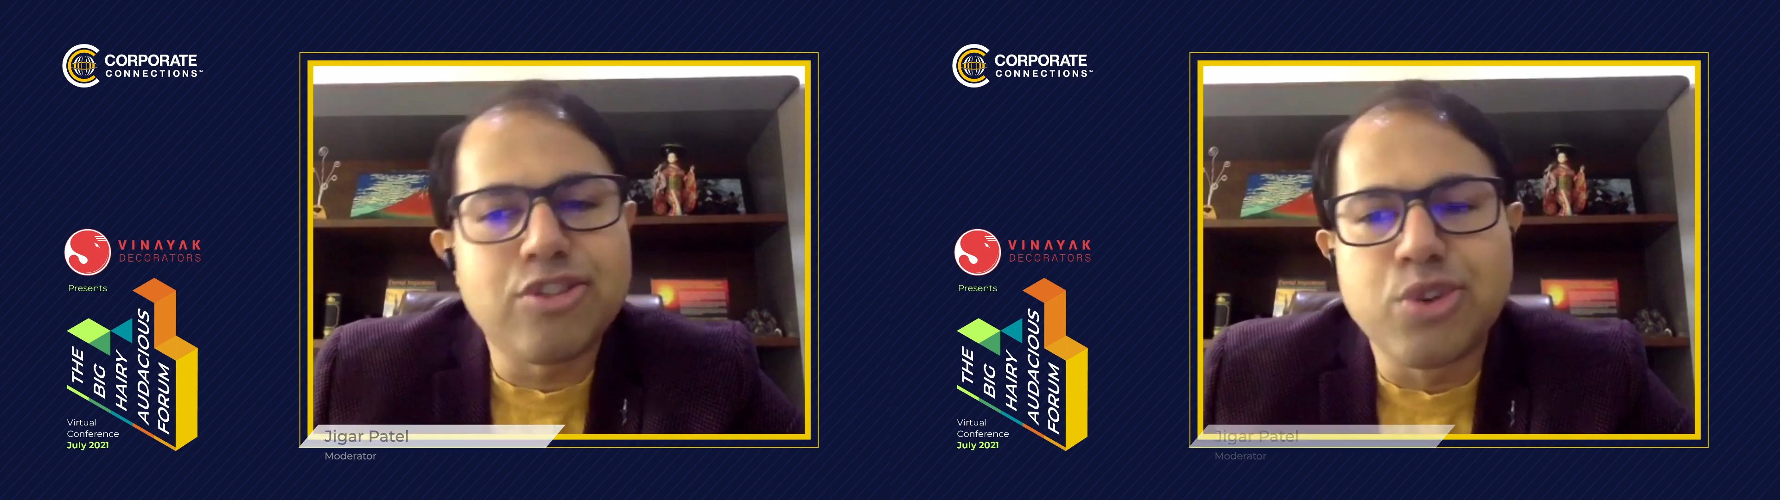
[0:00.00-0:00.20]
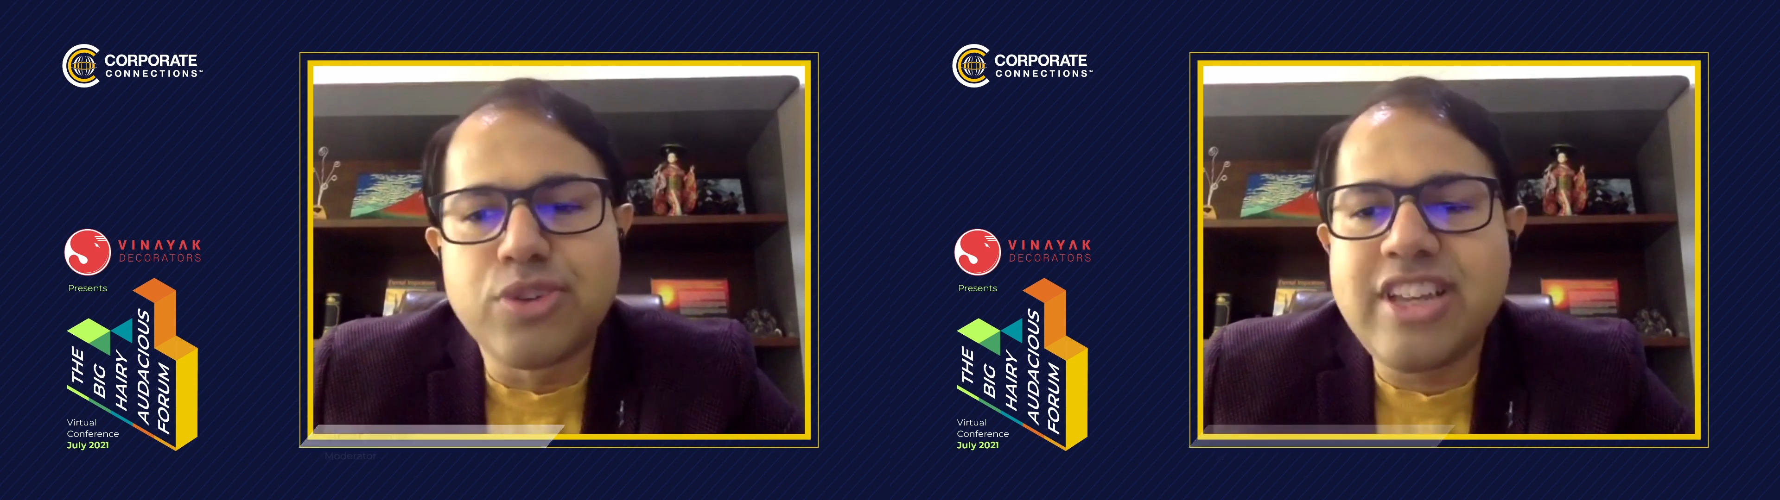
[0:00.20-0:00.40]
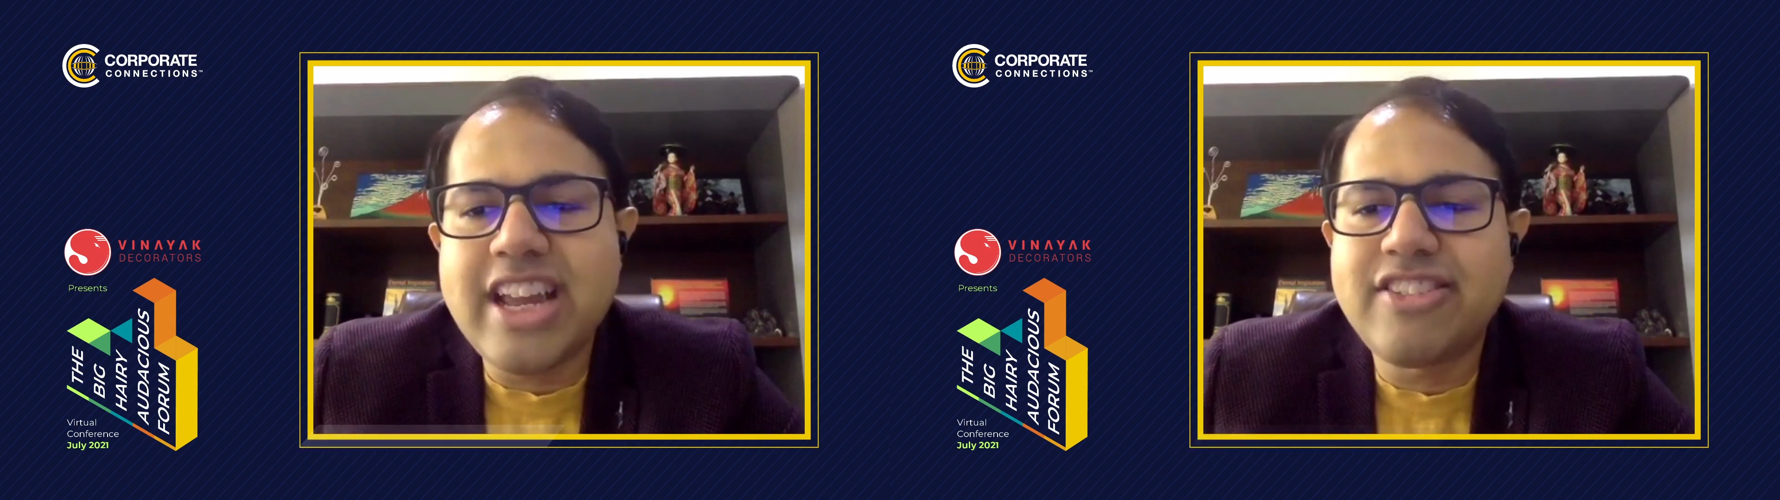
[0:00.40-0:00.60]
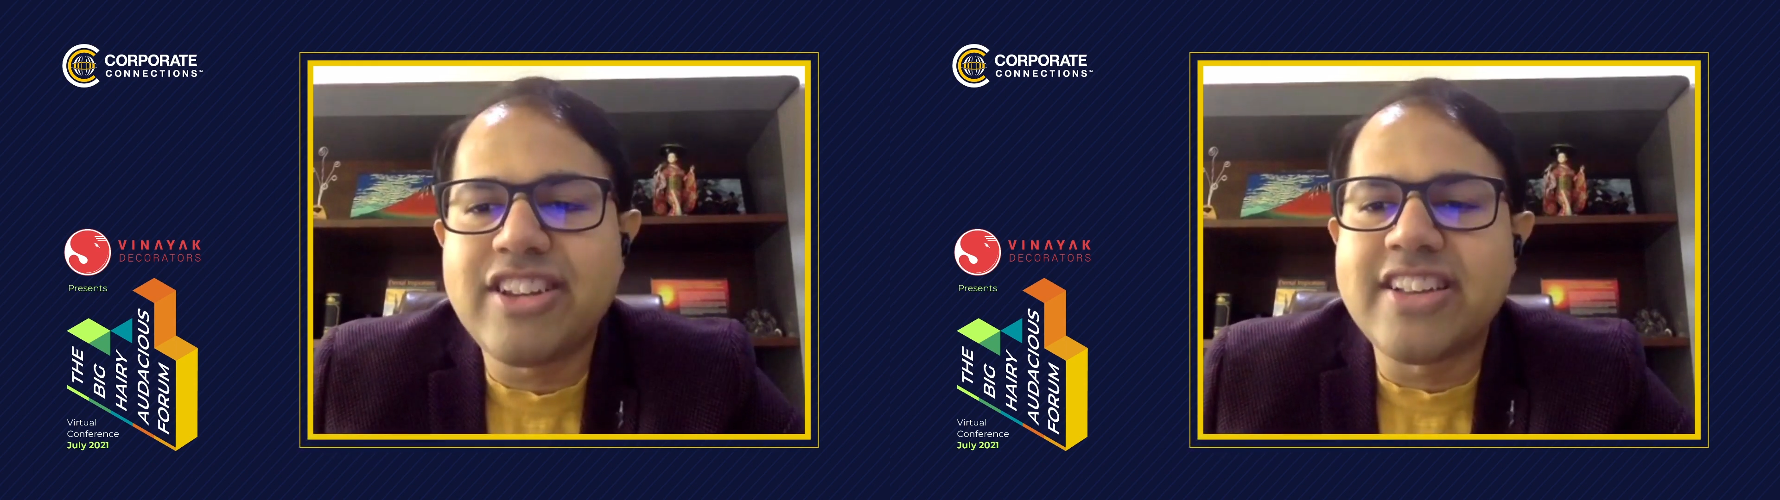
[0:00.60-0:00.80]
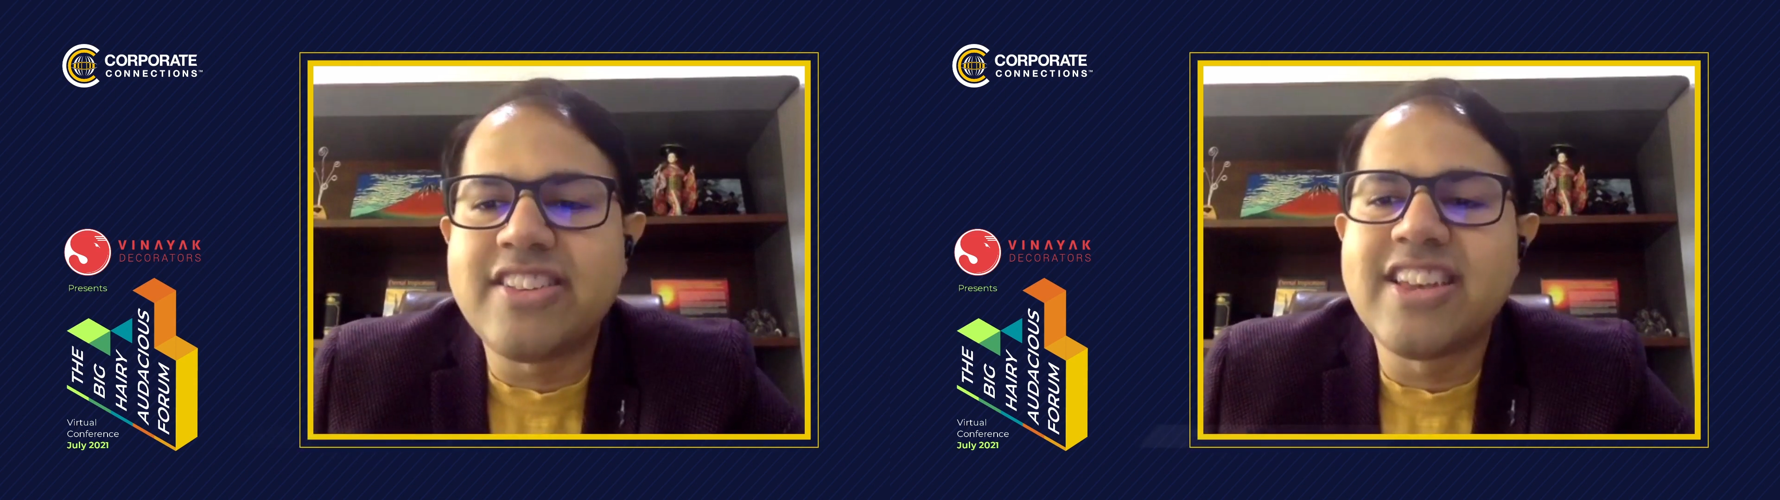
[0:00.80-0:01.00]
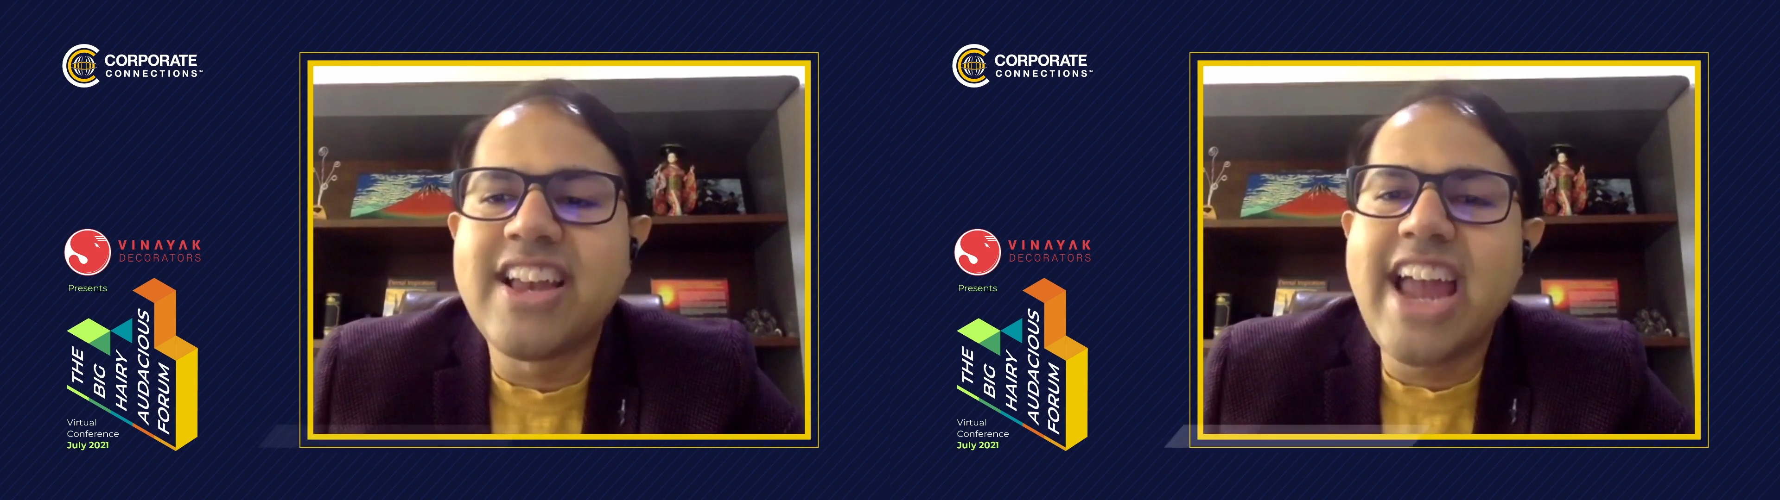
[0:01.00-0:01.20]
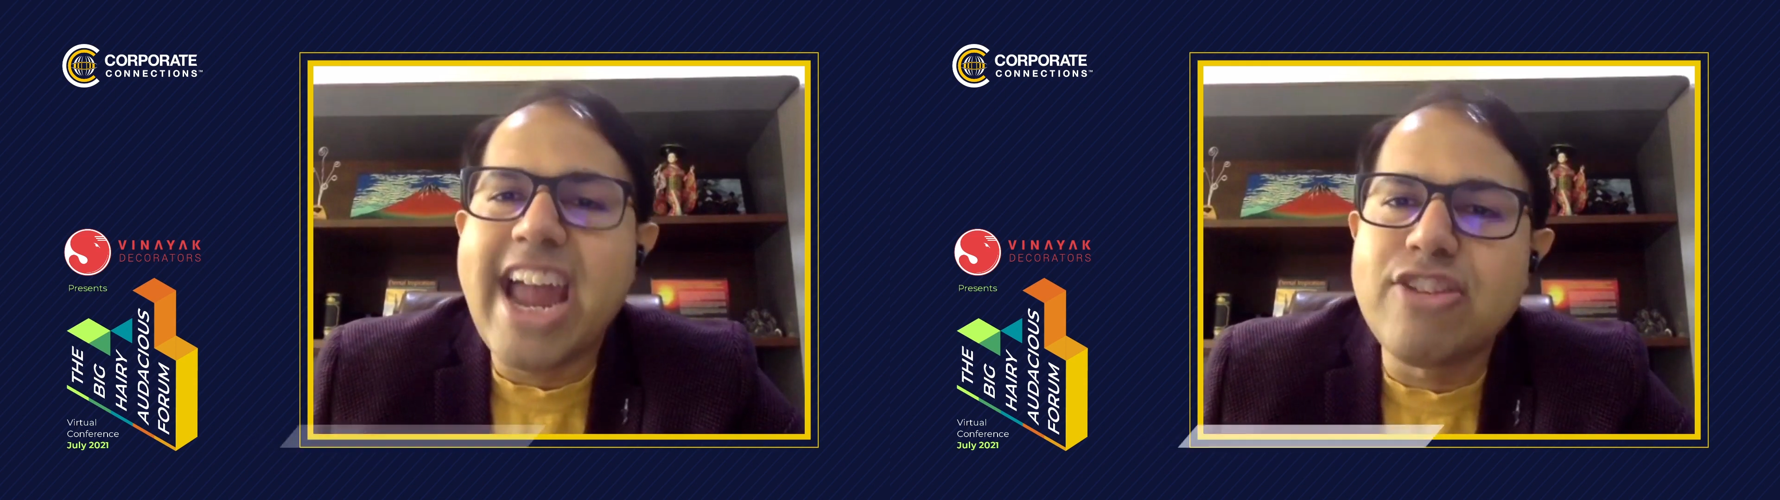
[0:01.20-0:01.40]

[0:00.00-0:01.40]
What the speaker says: associations,